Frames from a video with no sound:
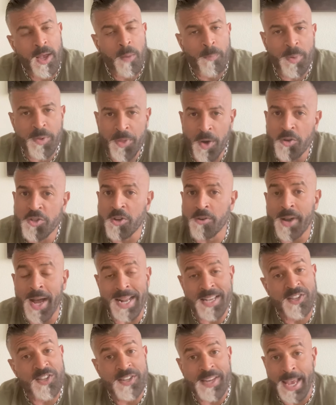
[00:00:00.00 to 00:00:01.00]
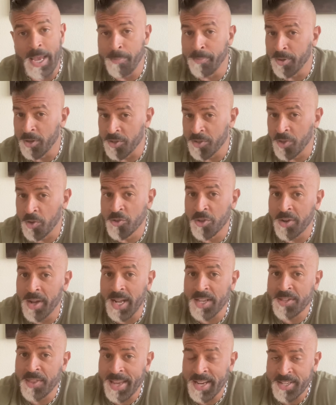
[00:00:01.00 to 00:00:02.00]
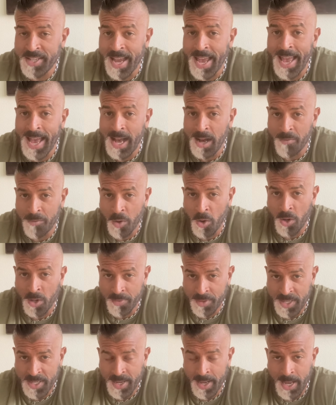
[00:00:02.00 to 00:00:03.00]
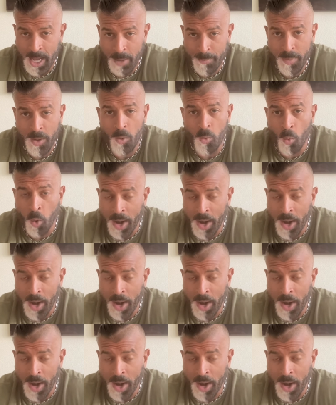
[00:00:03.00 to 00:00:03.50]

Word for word: but those are not staples. Those are not things I have all the time.